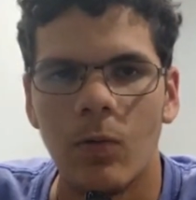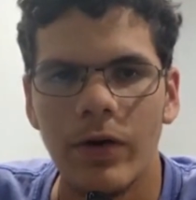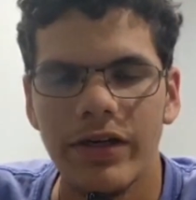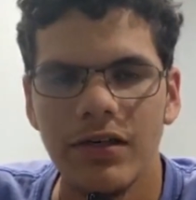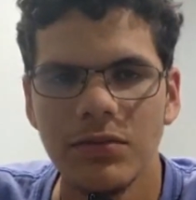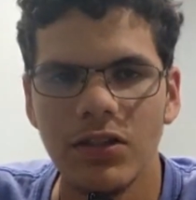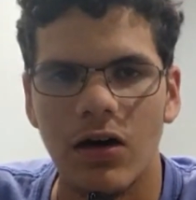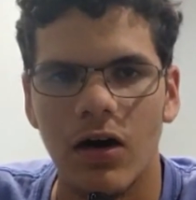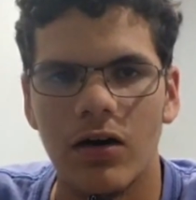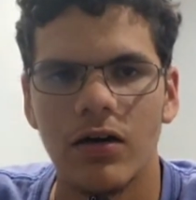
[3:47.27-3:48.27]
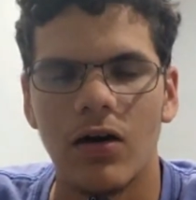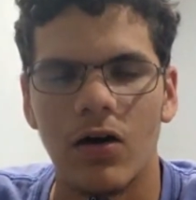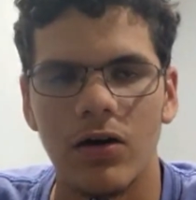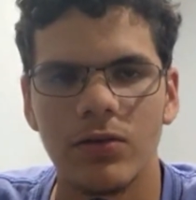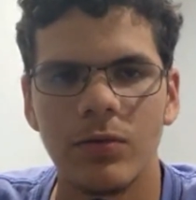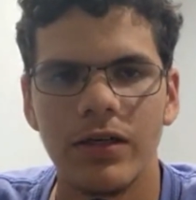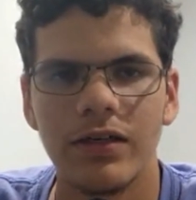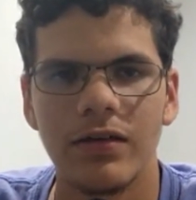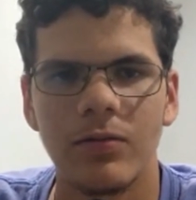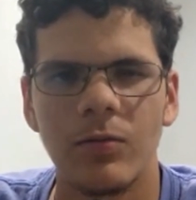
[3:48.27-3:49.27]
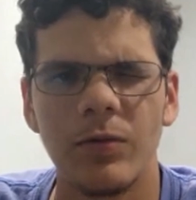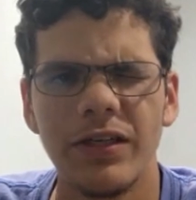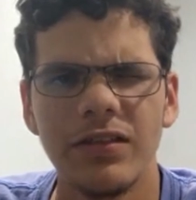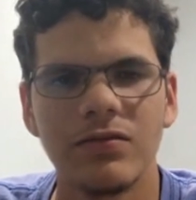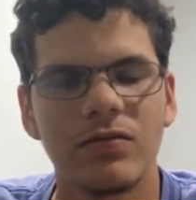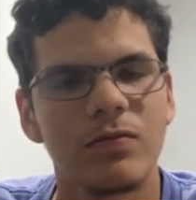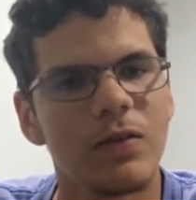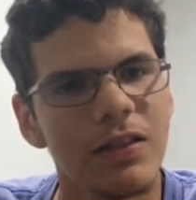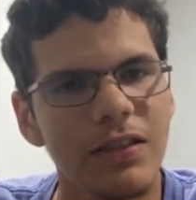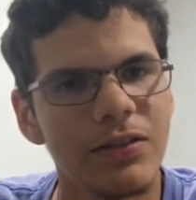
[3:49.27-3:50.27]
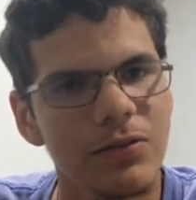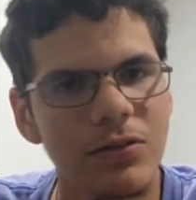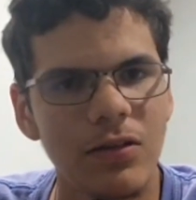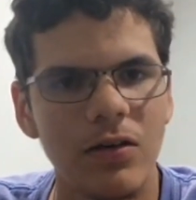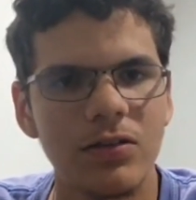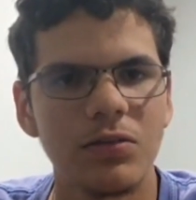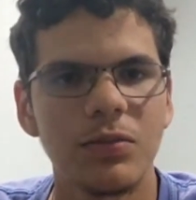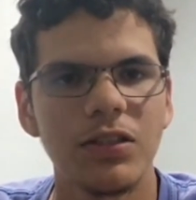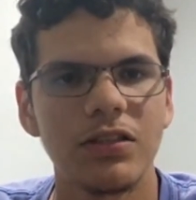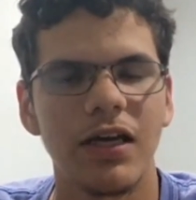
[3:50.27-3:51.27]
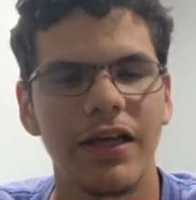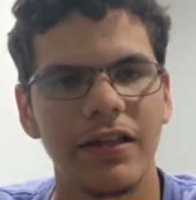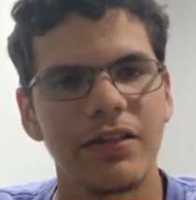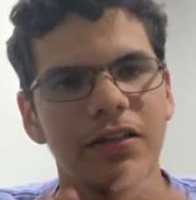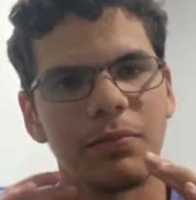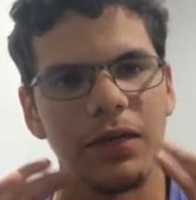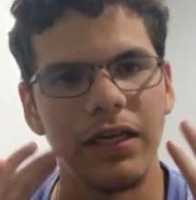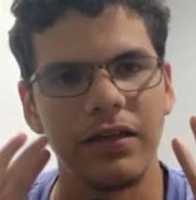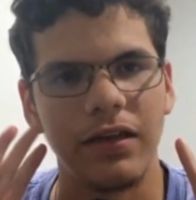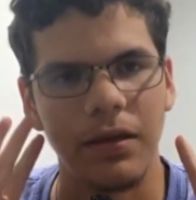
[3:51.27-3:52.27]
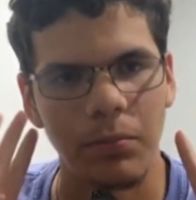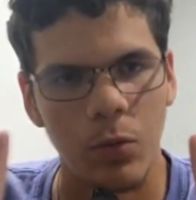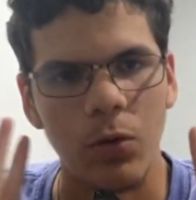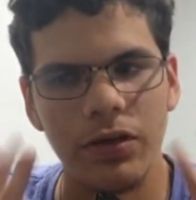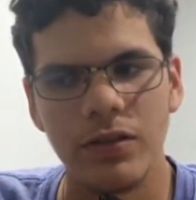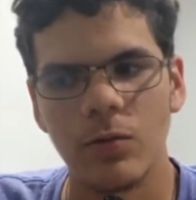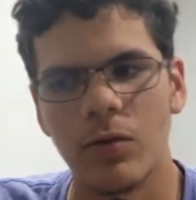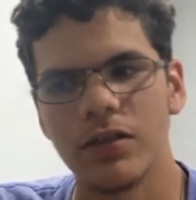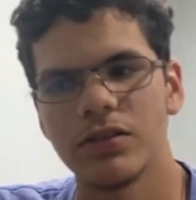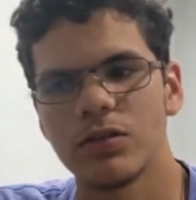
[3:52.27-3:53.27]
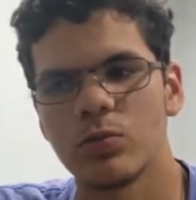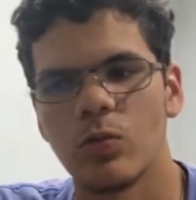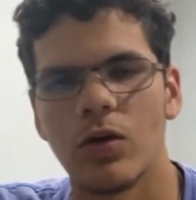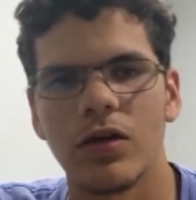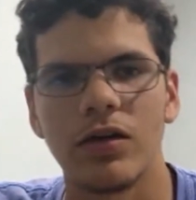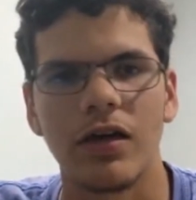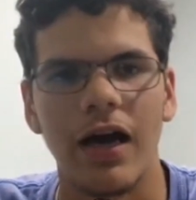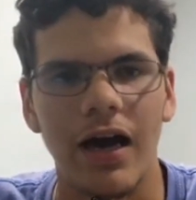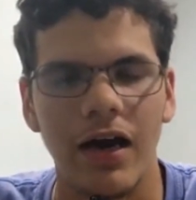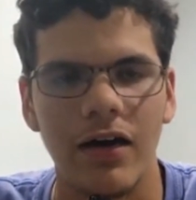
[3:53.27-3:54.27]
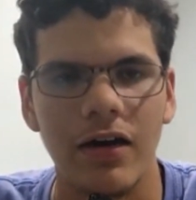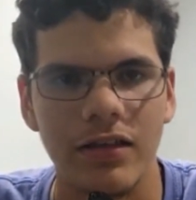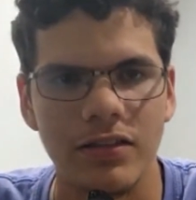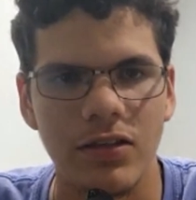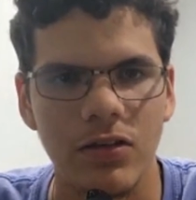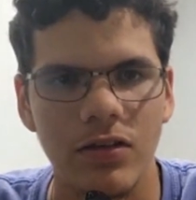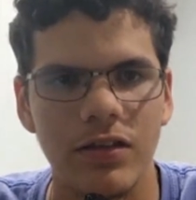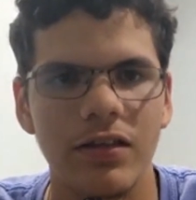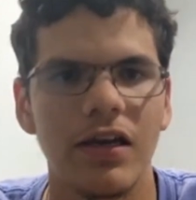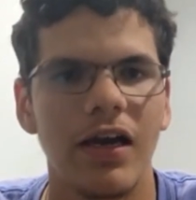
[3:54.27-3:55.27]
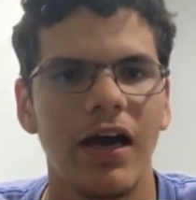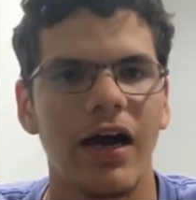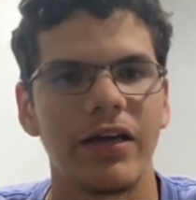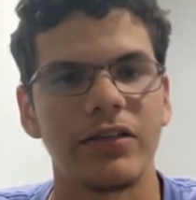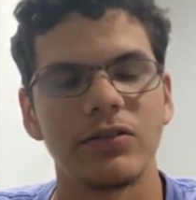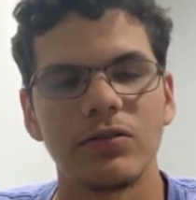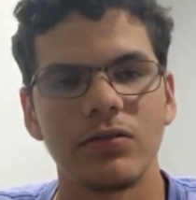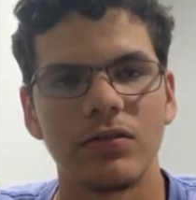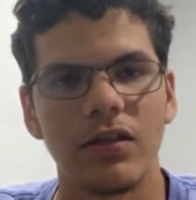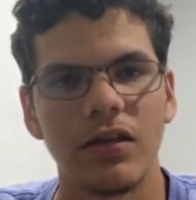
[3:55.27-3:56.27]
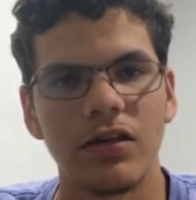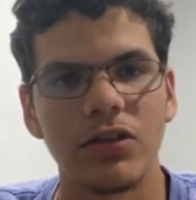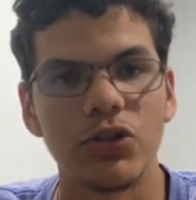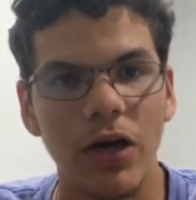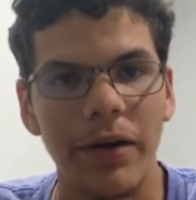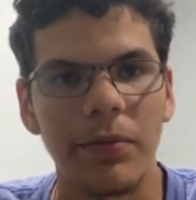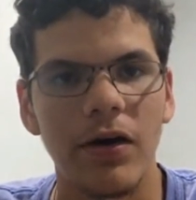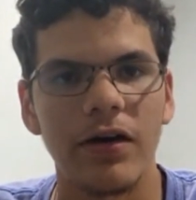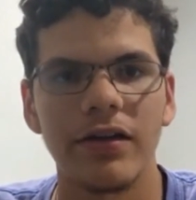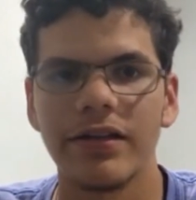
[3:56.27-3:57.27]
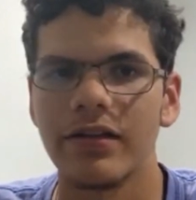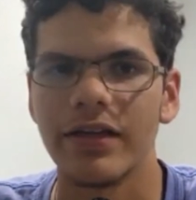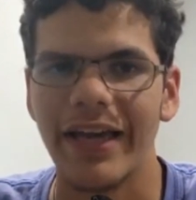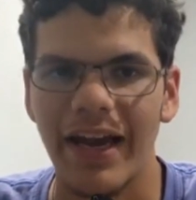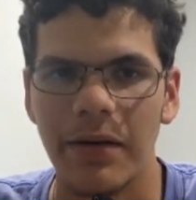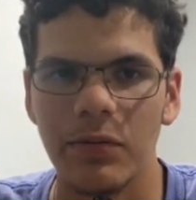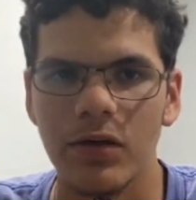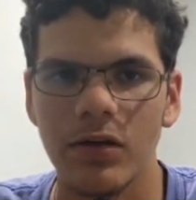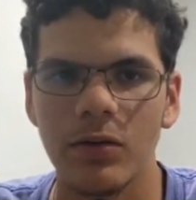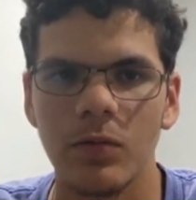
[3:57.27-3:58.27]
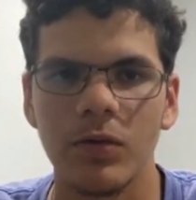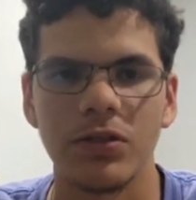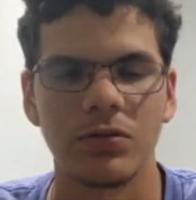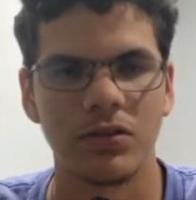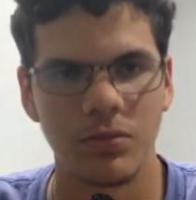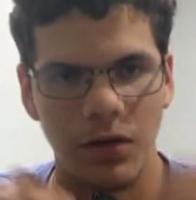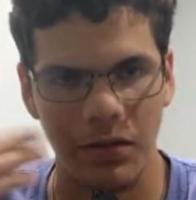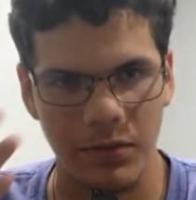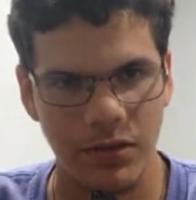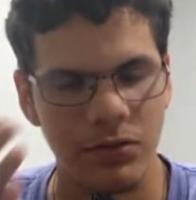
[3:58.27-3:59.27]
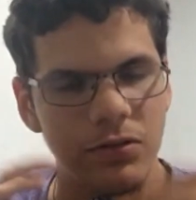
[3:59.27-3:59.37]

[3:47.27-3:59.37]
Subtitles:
When it comes to hardware, we didn't really use all too much. I think the main important ones were us learning how to use the tripod, the camera, which was primarily used